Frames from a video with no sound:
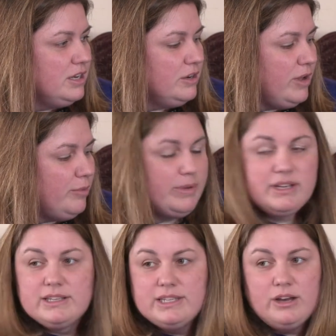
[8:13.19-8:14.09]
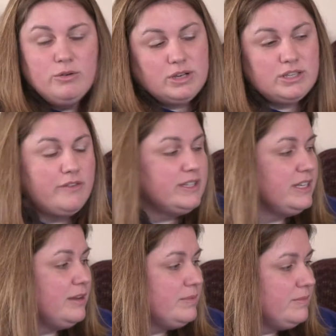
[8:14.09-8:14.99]
you know, helping us out because
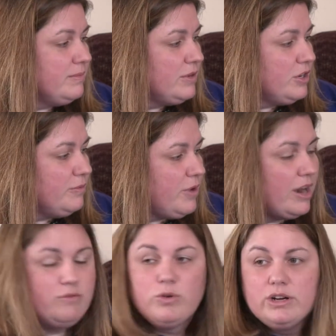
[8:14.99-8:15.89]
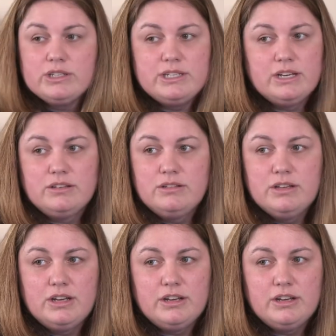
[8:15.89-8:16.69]
obviously I'm, you know, I'm out of work still.